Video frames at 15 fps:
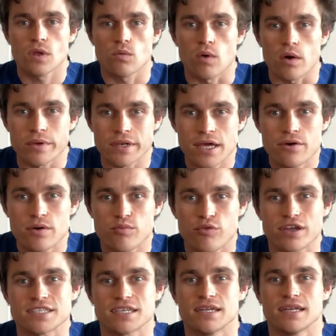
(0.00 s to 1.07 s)
What we know at
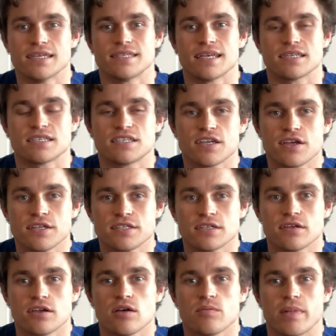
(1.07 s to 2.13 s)
present is that
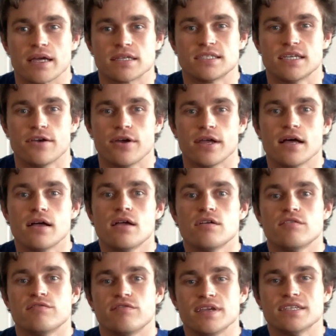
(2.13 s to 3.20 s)
certain gut bacteria
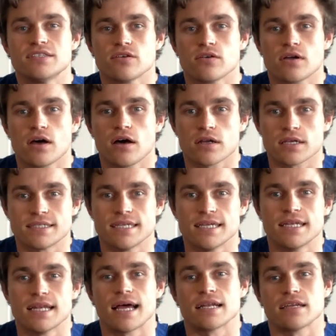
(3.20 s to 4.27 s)
feast on
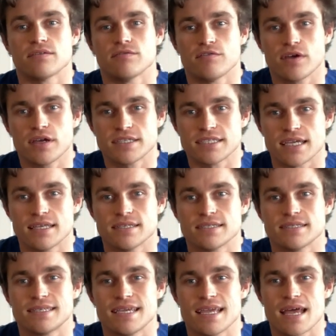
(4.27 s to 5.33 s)
carnitine and convert it
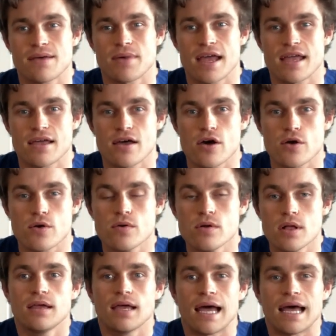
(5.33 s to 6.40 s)
into TMAO,
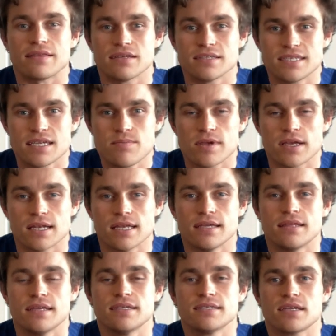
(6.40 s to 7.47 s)
and that typically
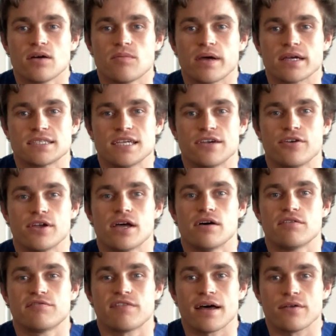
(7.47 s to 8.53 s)
these gut bacteria
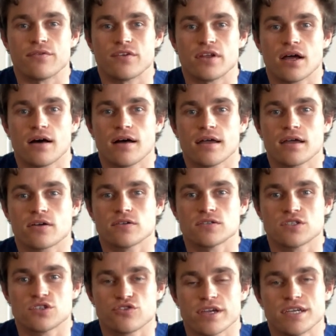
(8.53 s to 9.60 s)
are found in higher
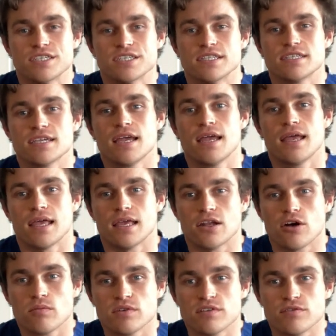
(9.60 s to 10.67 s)
concentrations in
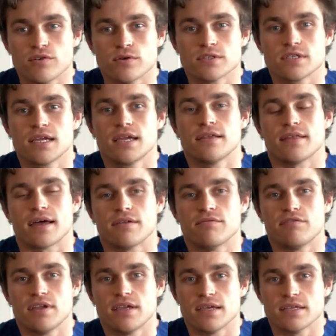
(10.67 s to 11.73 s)
omnivores than in
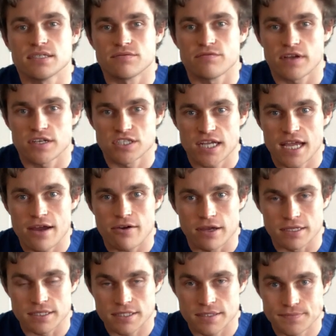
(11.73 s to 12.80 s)
vegans and
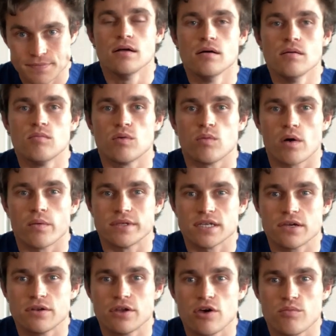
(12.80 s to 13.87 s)
vegetarians. But what we
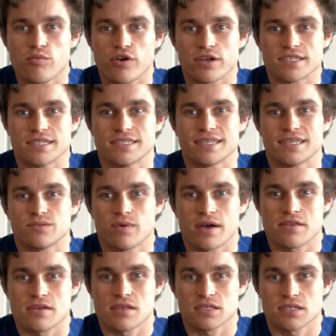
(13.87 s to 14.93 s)
don't know at present is
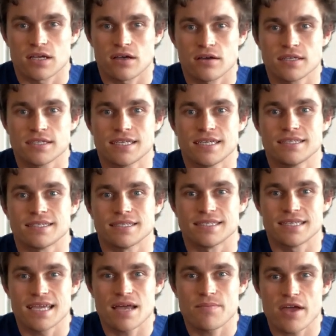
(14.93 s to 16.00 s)
whether this carnitine to
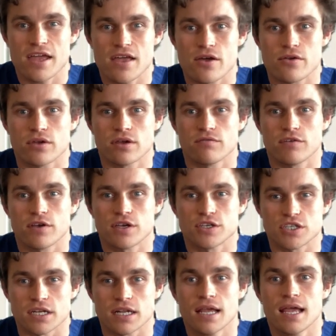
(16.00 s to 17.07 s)
TMAO
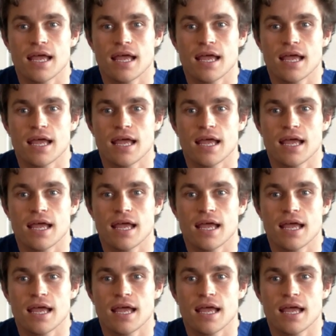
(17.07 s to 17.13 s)
conversion